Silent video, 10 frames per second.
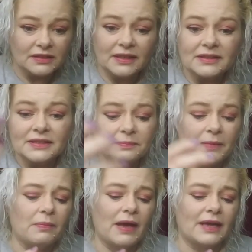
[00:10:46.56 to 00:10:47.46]
It doesn't
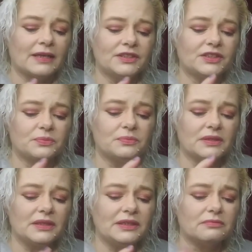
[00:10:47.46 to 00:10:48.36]
smell bad. It's just
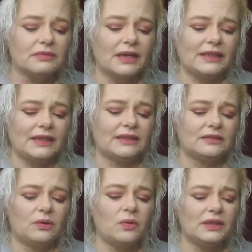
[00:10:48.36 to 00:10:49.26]
really
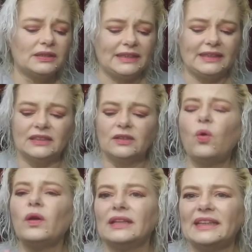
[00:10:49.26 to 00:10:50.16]
runny, oily,
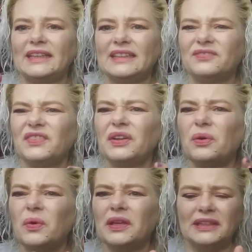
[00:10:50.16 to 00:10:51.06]
oily,
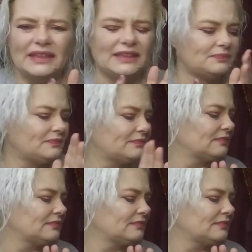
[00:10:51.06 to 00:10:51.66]
very oily.